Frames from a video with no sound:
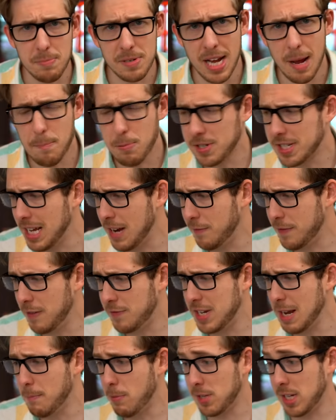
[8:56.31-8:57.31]
ten percent?
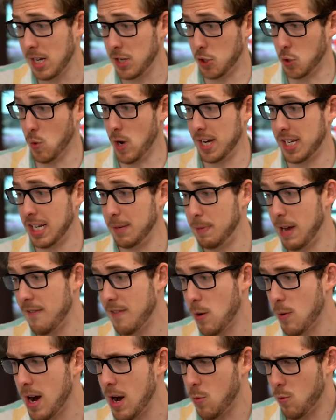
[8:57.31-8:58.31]
fifteen percent? Do I tip
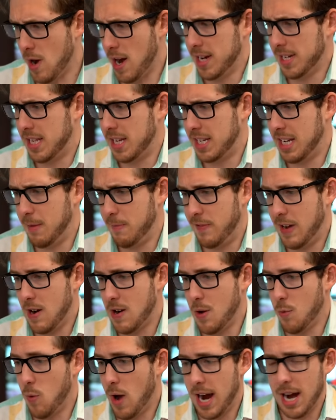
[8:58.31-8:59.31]
everywhere? Why does the tip
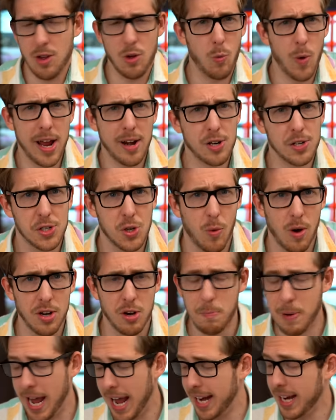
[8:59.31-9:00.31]
vary? Why are the waiters so
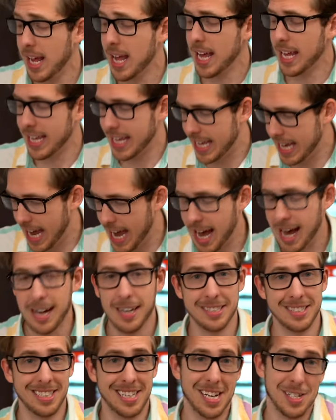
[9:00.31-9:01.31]
underpaid?
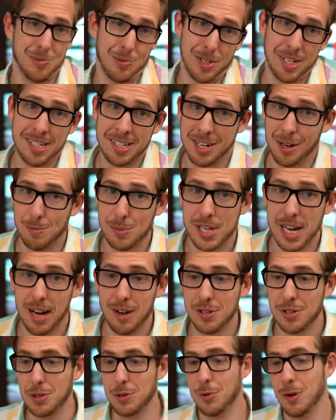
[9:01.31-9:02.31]
Yeah, guess what this comes
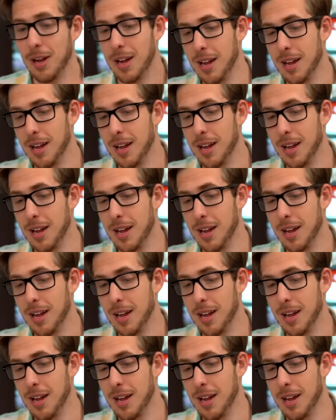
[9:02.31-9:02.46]
down to?